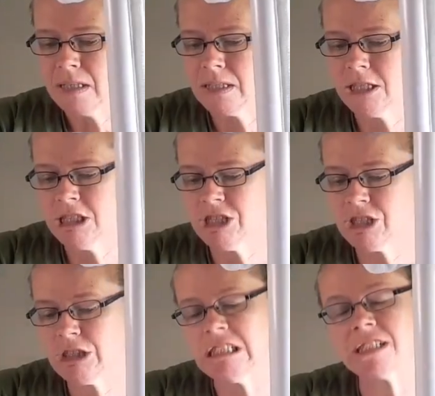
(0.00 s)
Stitched
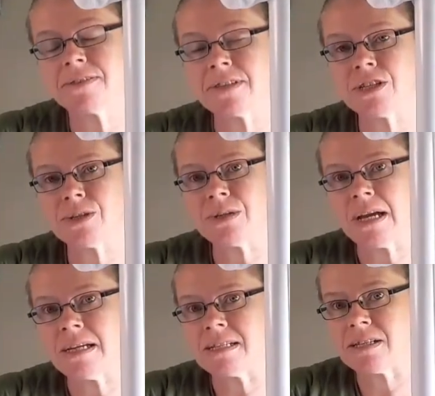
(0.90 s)
on this for 2
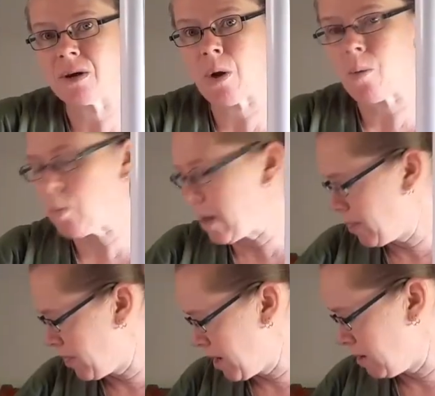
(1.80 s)
days and I got
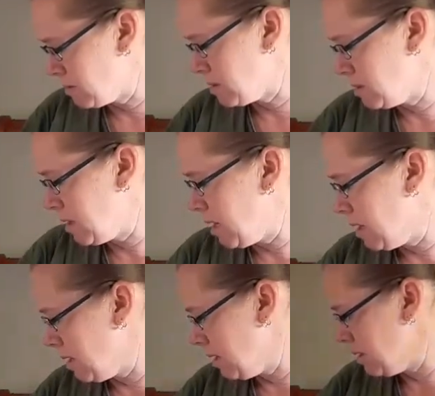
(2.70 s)

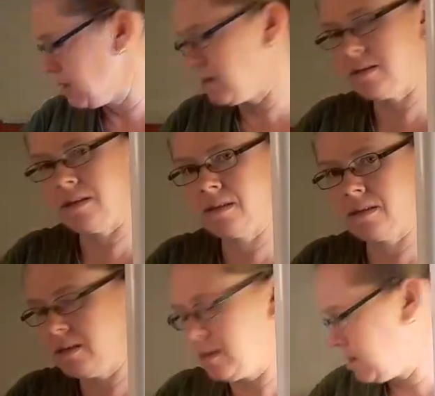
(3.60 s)

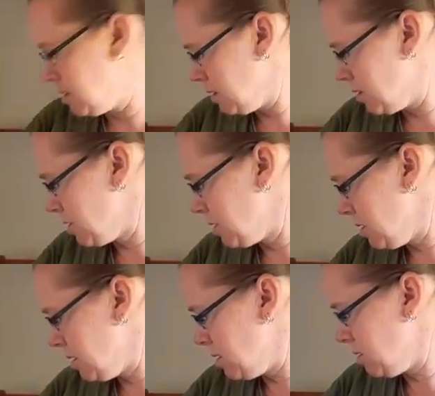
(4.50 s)
1,060 stitches
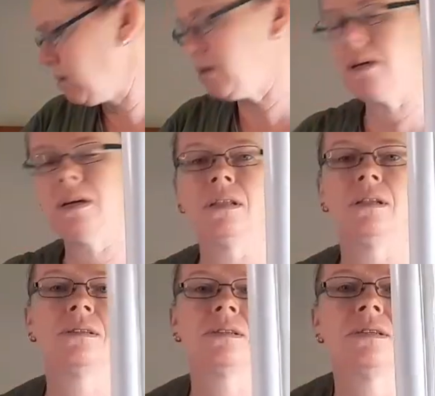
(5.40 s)
into it, and
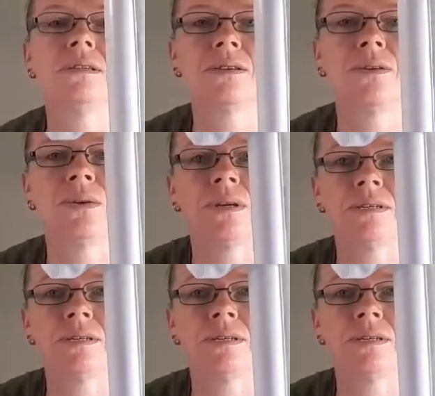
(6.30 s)
this is on a